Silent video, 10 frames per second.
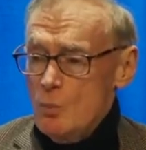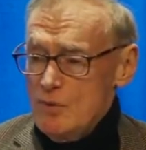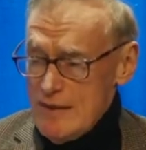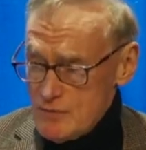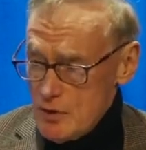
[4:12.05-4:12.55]

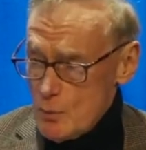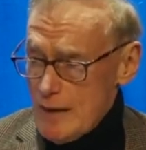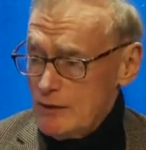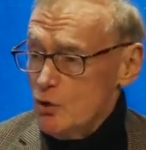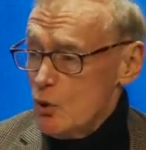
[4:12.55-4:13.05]
with
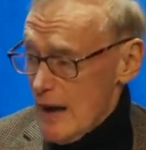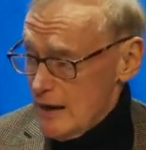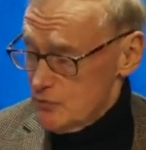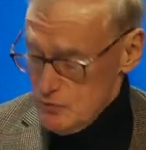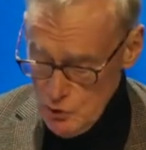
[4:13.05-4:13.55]
everyone who had
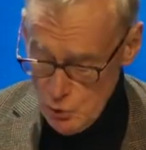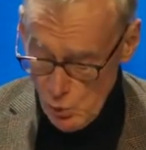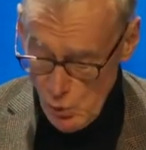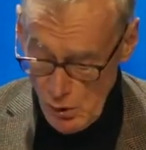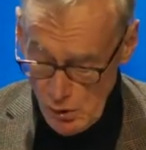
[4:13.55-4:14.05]
a
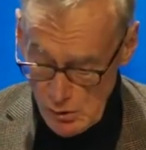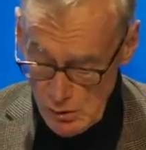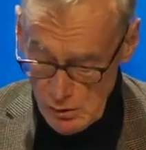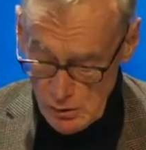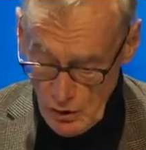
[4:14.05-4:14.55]
view
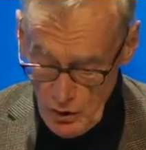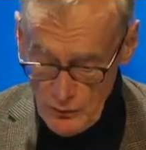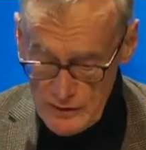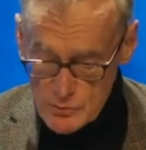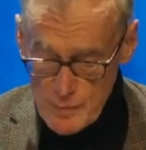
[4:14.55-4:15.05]

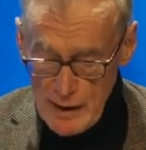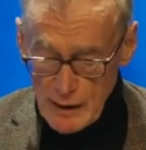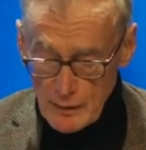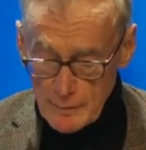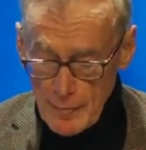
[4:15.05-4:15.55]
on this matter.